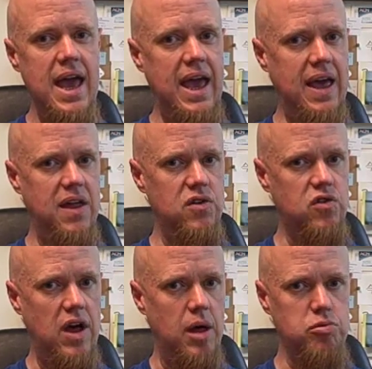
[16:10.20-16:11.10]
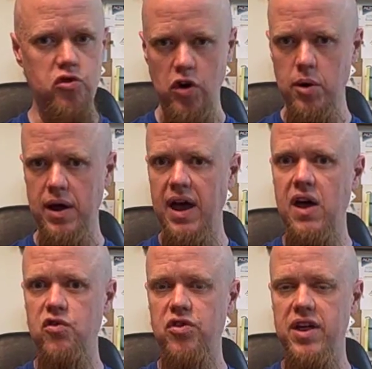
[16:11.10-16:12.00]
And STOA
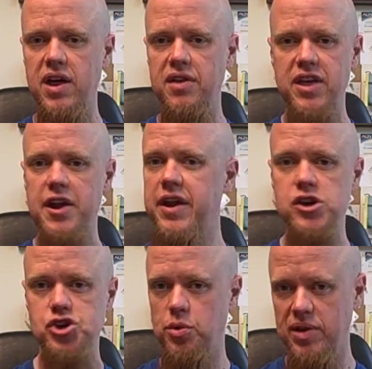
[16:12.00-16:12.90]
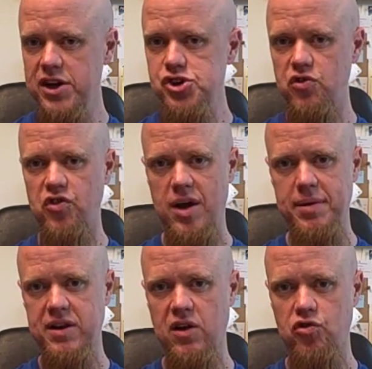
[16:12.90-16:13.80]
has the international relations
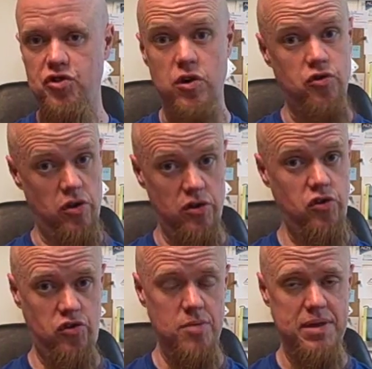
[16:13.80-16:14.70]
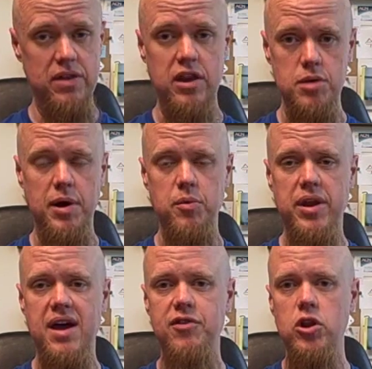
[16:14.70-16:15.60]
topic next year, so this is something that you might
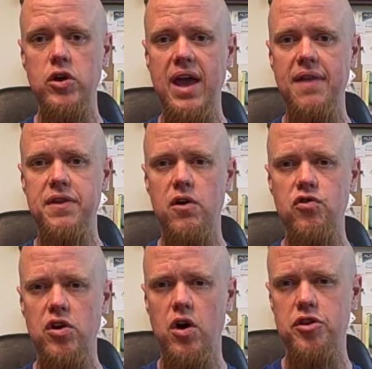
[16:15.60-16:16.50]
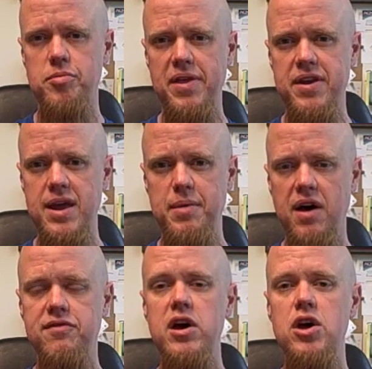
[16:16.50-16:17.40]
want to have a look at. There's an author by the name
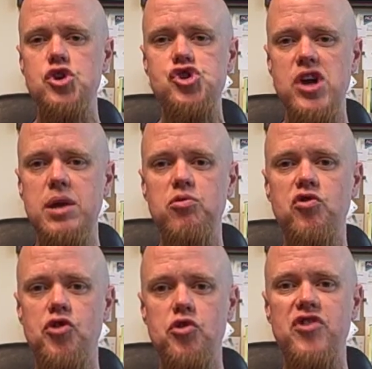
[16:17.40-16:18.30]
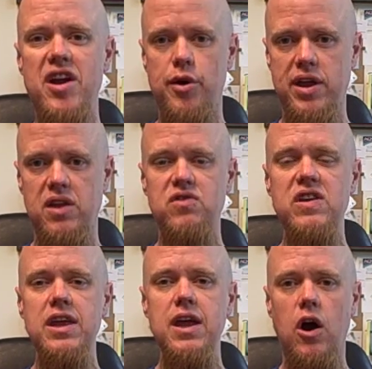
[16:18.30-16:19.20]
of James Derderian,
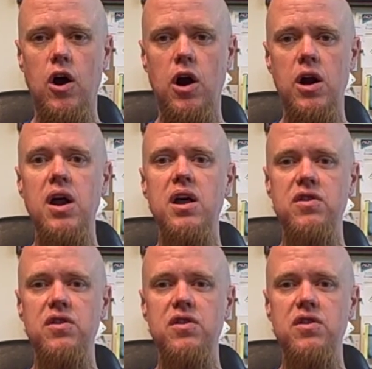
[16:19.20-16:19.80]
D-E-R-D-E-R-I-A-N,